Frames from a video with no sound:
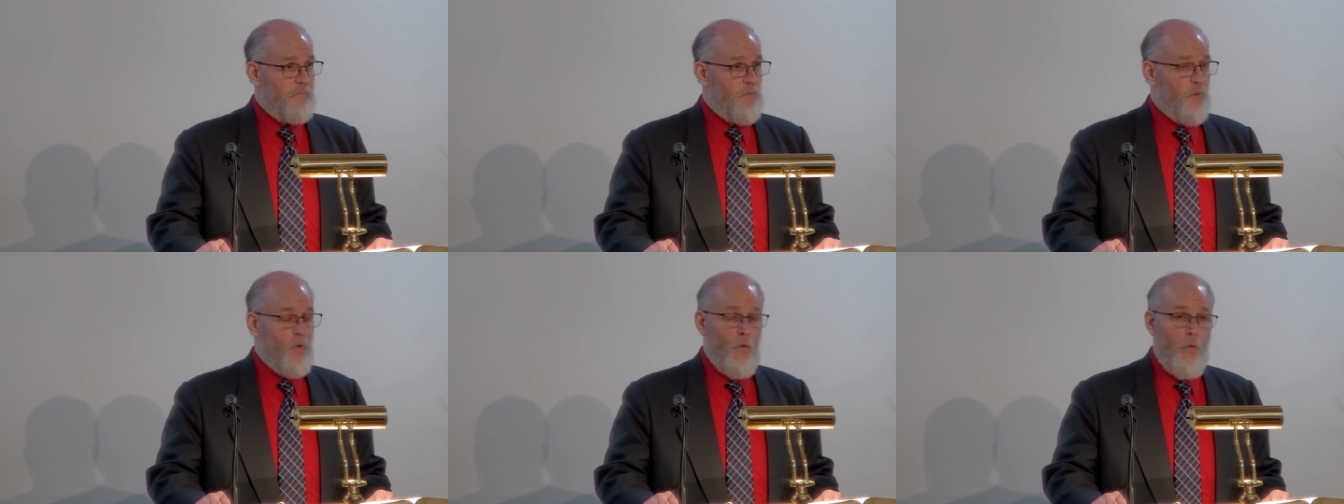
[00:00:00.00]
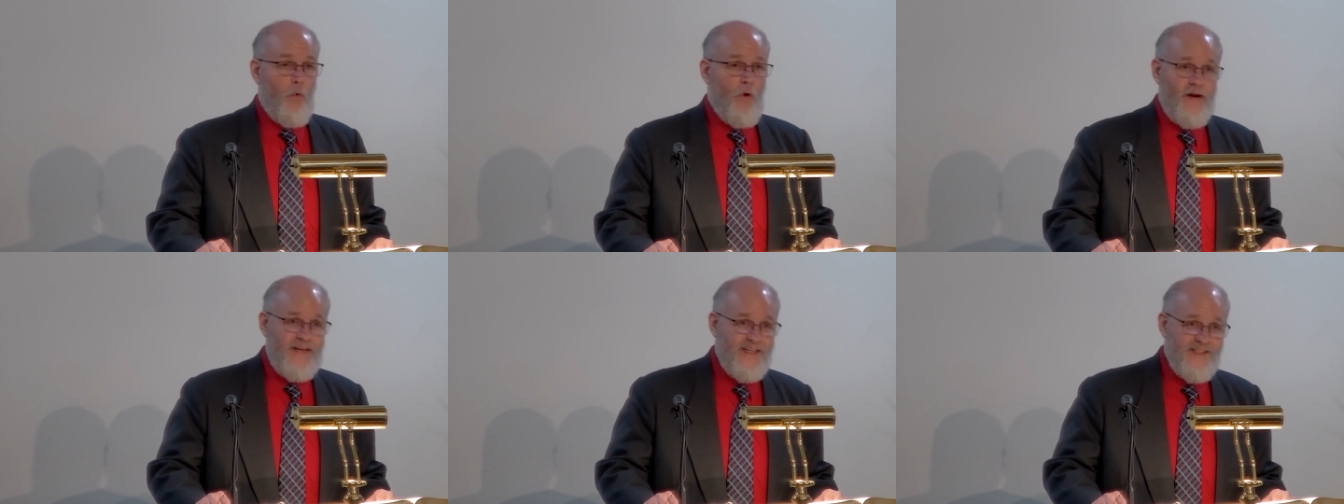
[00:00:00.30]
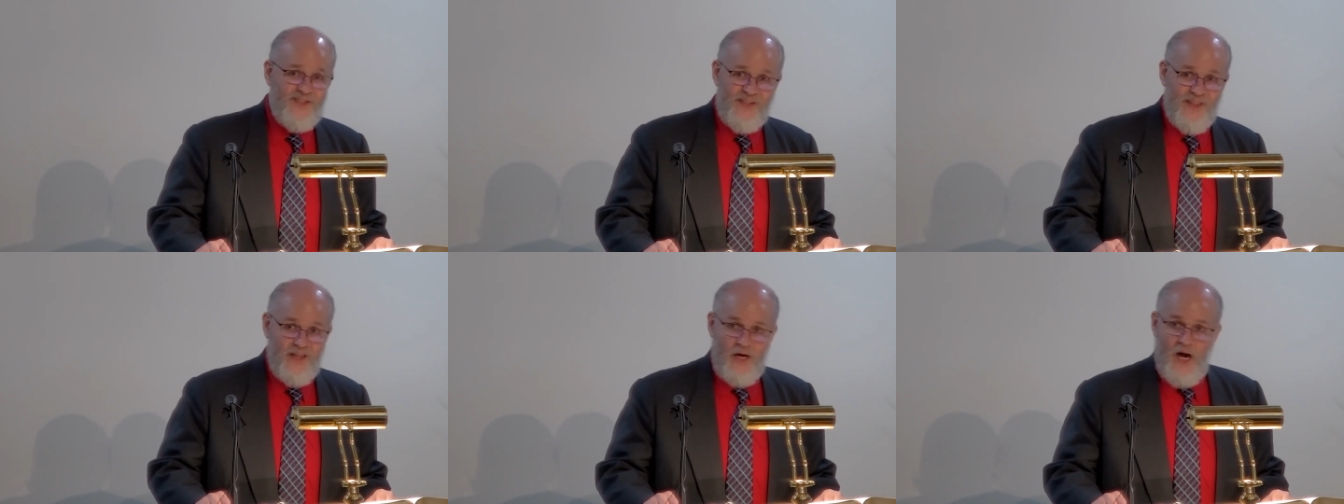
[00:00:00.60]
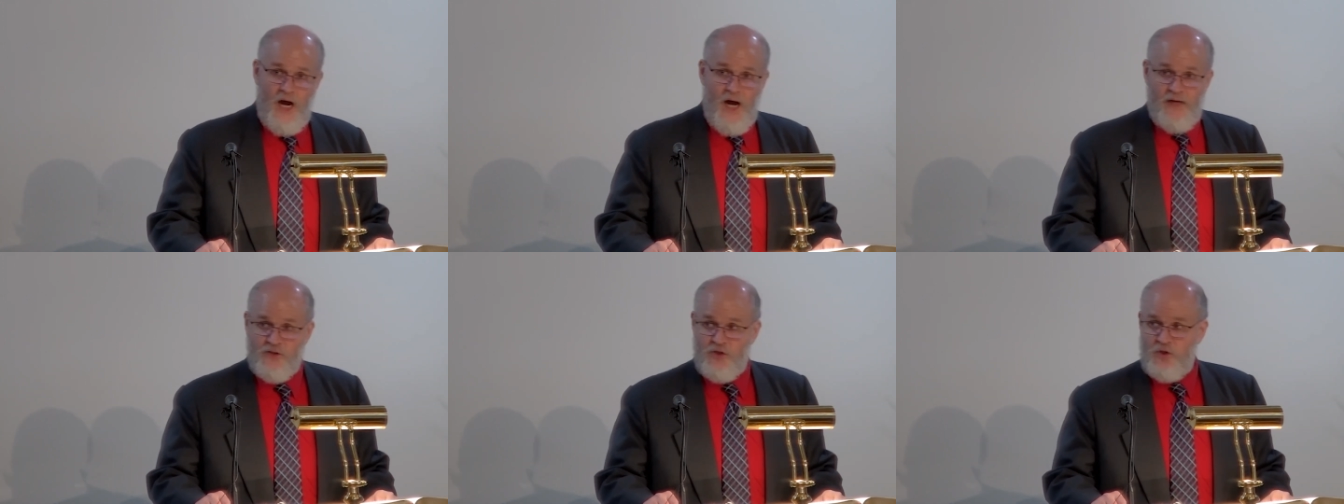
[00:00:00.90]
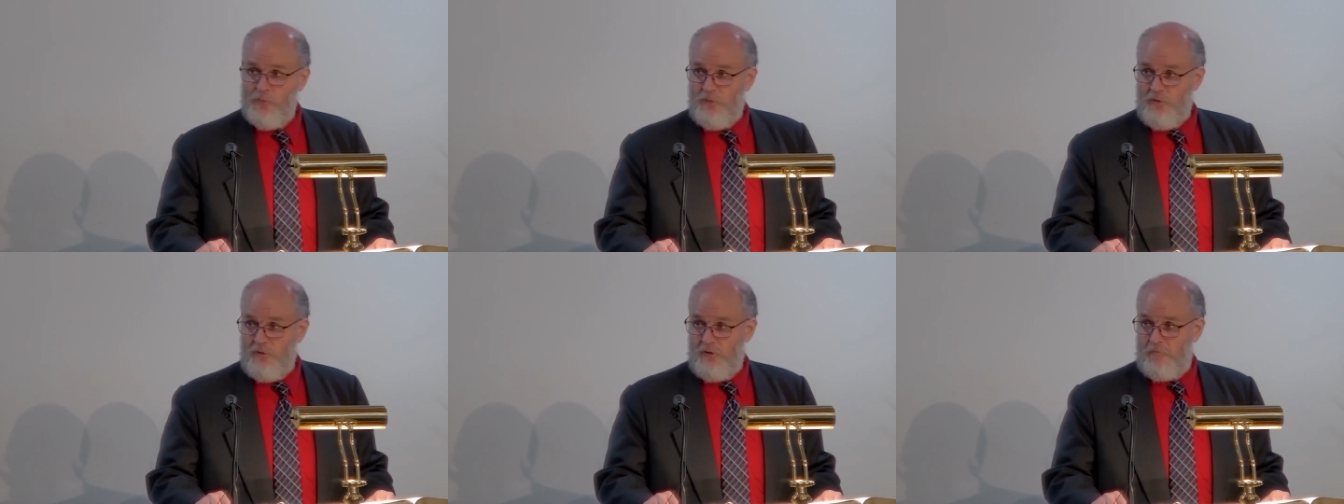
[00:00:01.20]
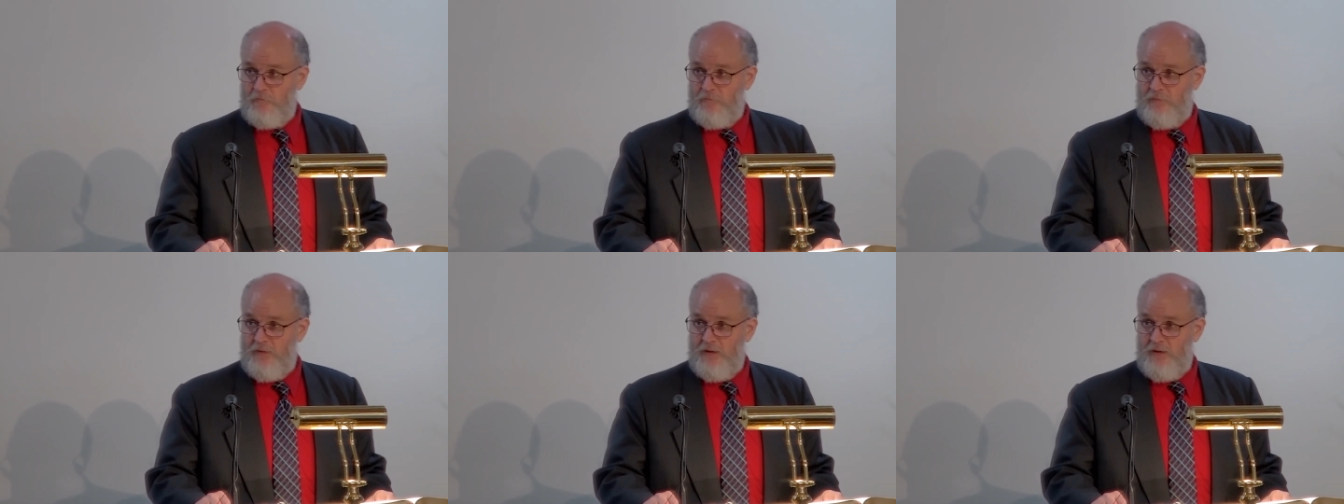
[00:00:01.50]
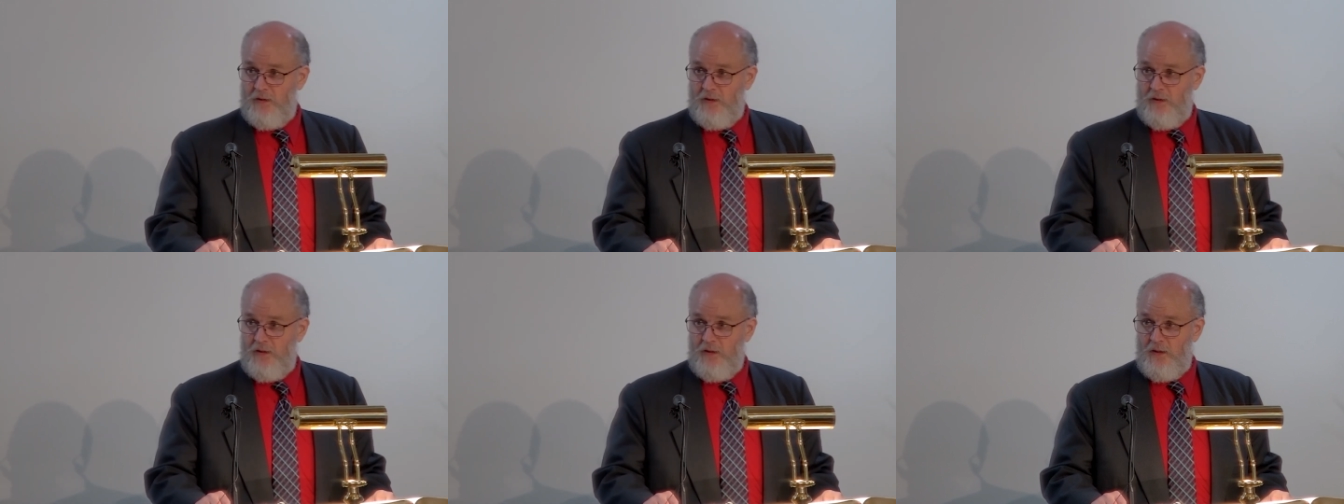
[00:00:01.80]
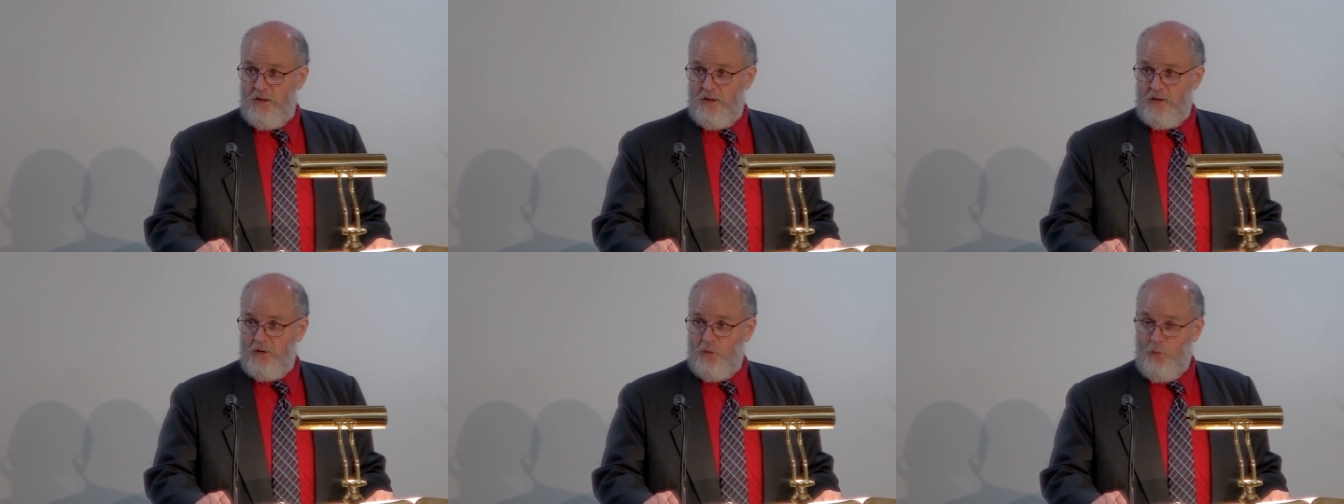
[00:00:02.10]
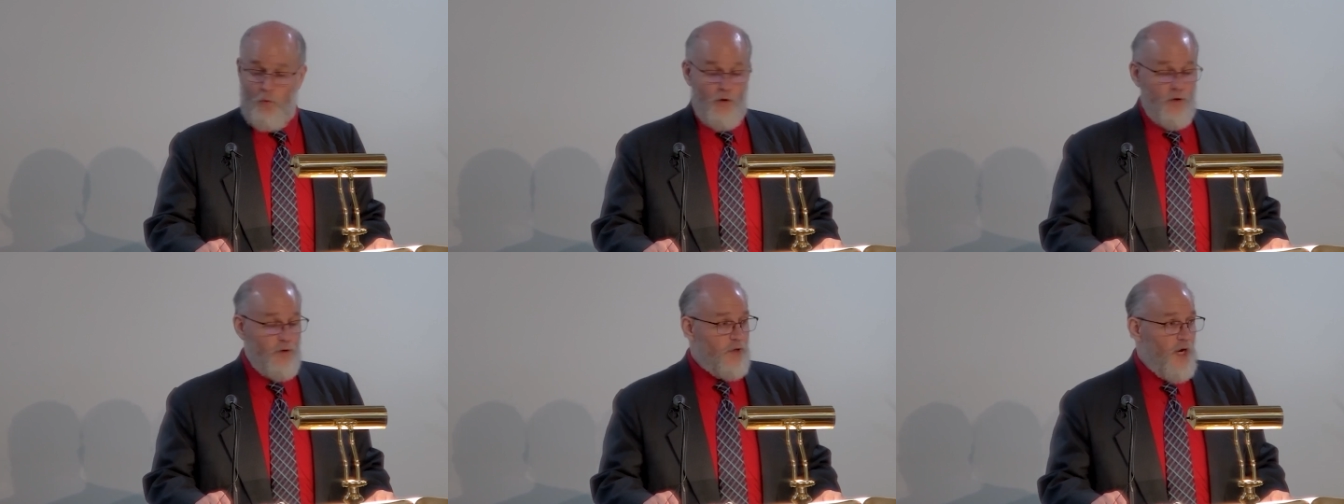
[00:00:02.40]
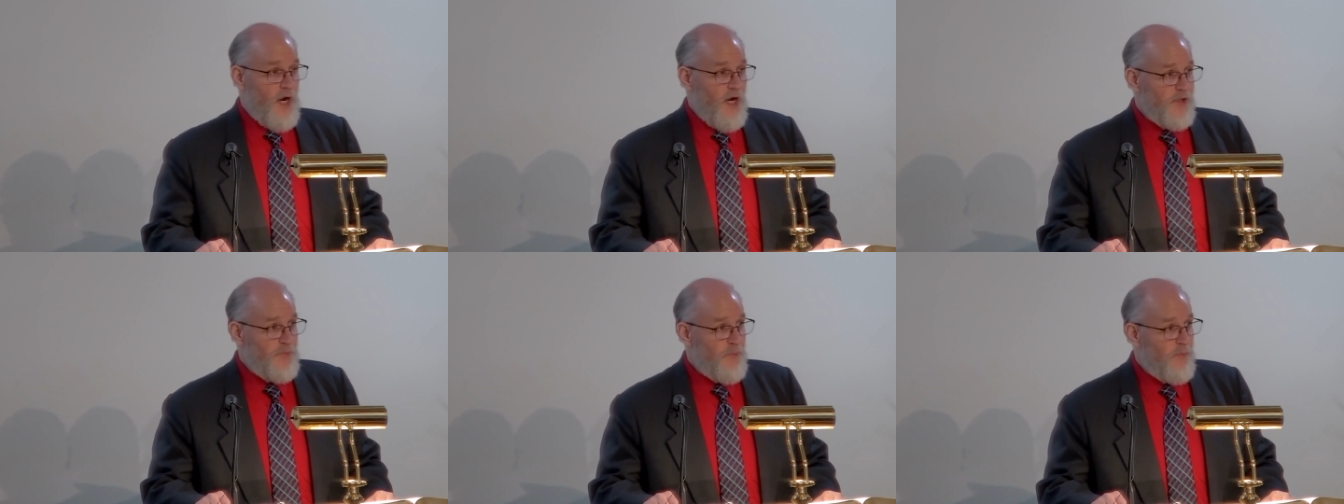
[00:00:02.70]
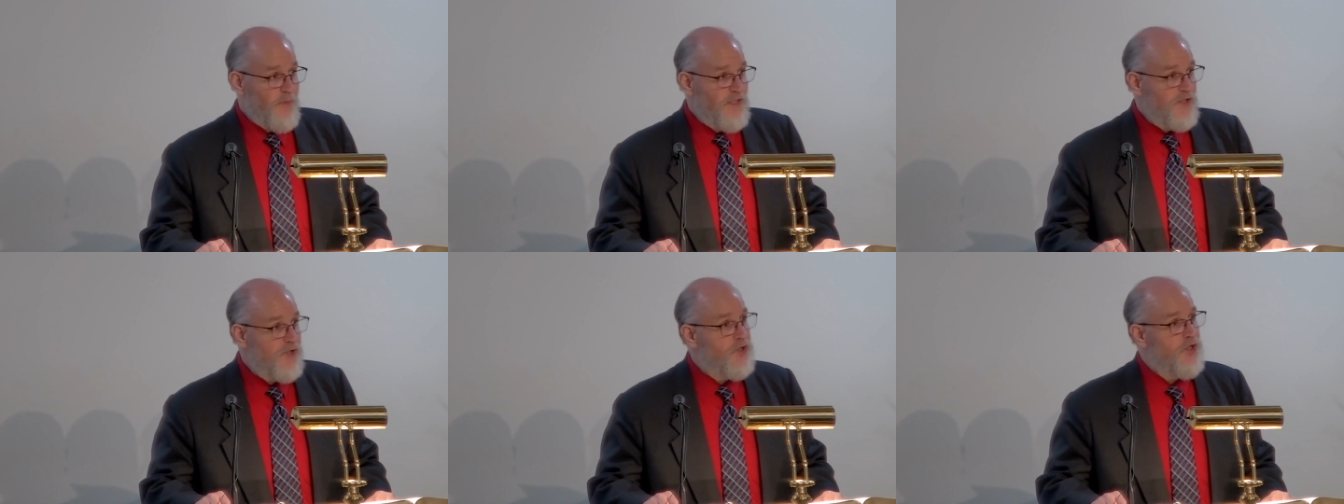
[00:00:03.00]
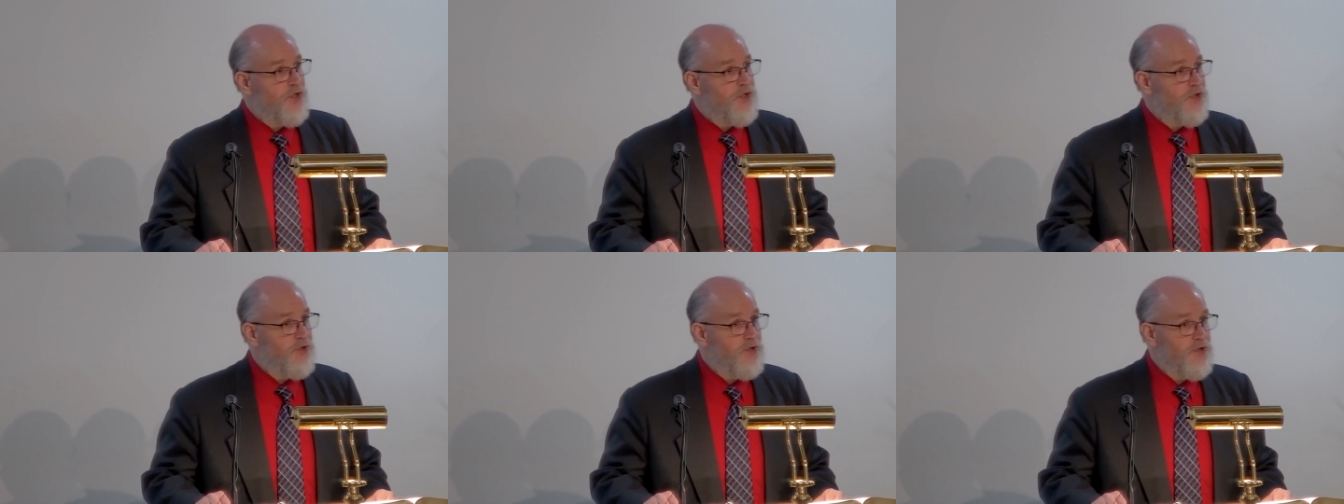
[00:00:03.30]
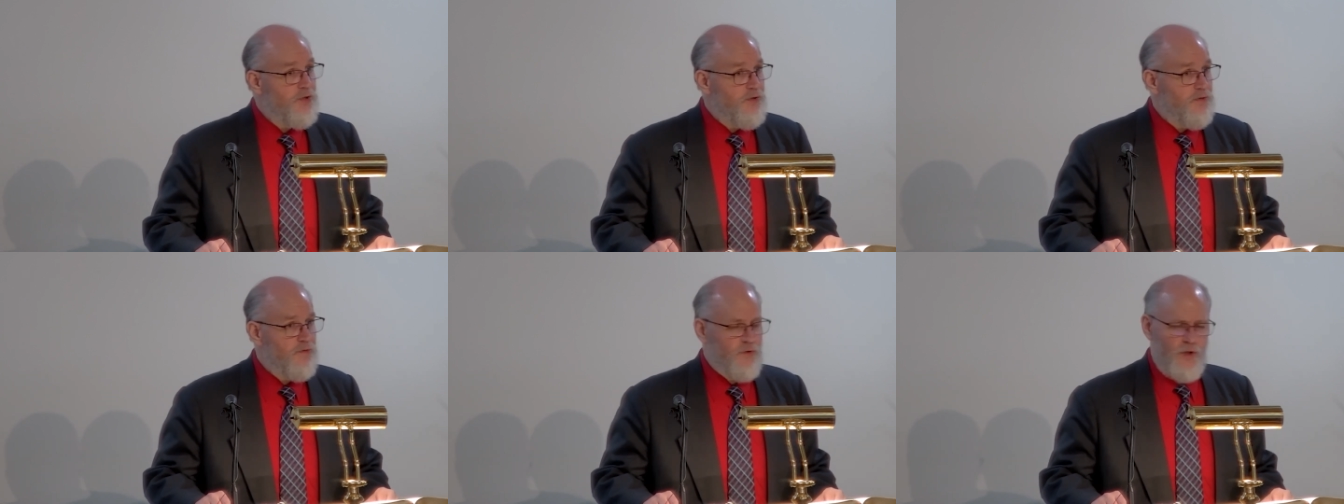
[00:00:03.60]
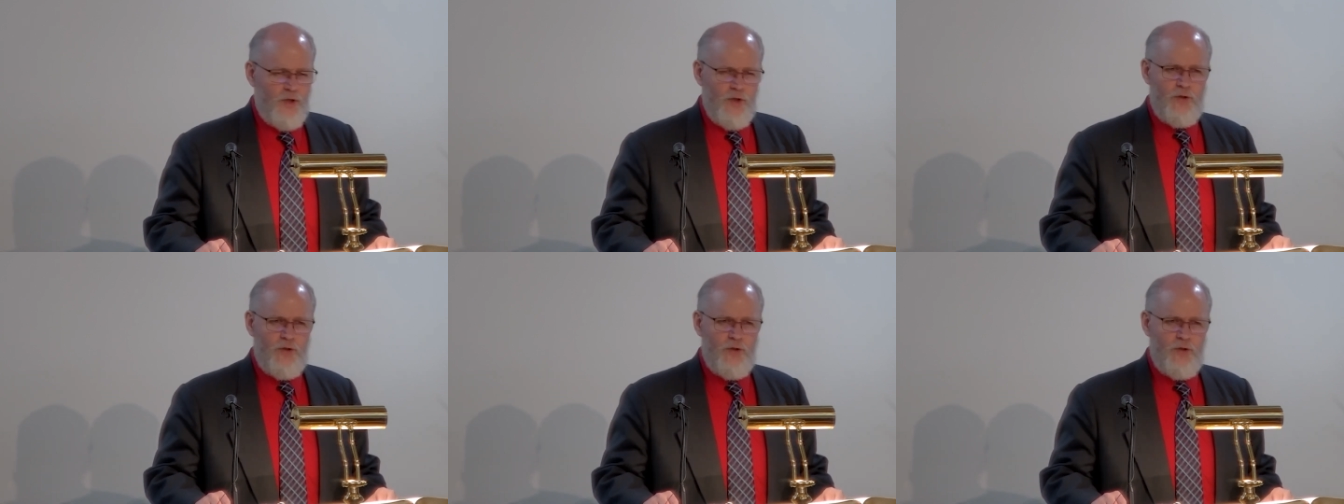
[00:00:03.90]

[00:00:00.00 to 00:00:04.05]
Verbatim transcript: Well, what is the gospel? The word gospel means good news.